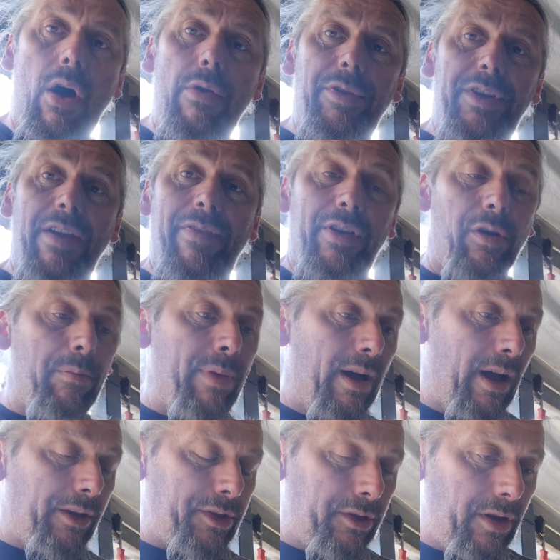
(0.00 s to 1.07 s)
All the difficult
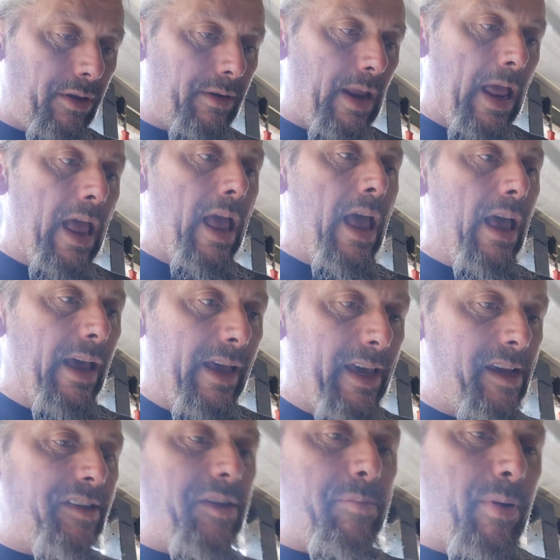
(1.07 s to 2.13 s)
parts are done.
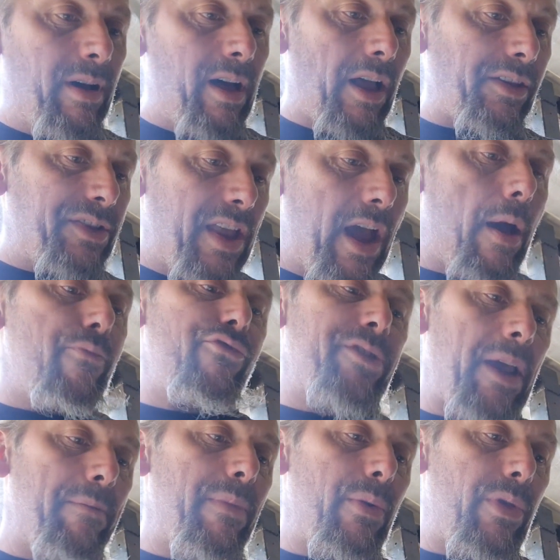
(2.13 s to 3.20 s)
Easy parts now
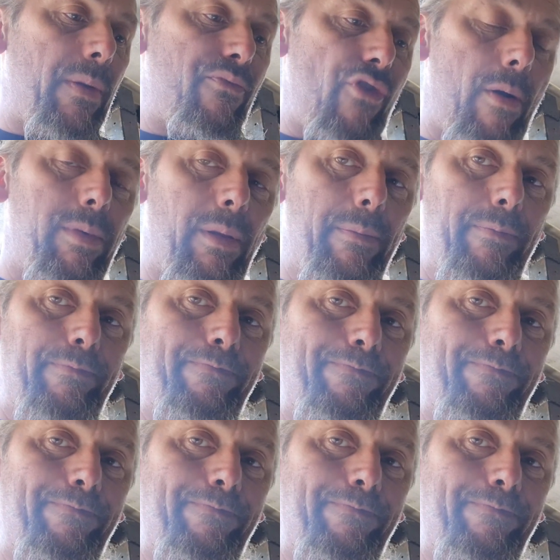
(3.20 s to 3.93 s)
present me with a problem.